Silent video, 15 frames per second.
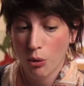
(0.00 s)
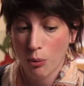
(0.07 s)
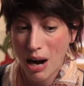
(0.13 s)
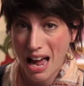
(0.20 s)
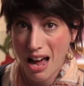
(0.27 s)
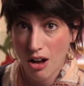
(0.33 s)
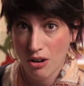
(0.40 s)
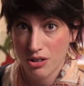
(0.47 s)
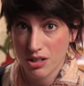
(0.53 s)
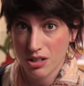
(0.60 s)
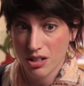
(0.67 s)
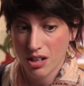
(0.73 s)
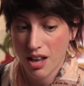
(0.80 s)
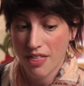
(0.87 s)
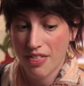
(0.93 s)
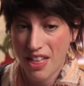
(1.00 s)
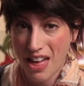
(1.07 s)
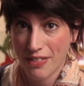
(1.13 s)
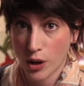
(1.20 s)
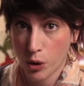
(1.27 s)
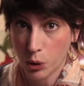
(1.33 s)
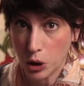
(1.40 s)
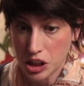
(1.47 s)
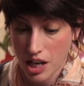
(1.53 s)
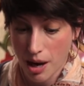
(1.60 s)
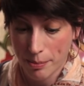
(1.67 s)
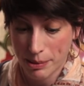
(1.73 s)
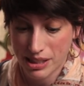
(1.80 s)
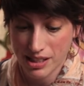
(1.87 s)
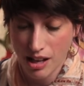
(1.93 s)
around than the quilt
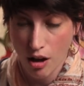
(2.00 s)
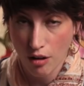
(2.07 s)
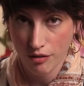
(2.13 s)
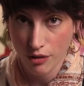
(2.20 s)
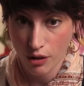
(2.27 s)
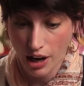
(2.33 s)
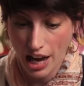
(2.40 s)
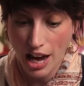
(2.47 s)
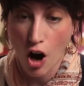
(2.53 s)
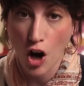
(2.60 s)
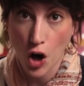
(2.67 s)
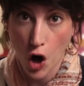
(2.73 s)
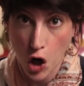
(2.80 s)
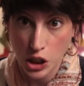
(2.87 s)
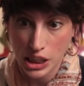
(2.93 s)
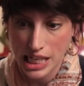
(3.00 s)
top itself, okay, on all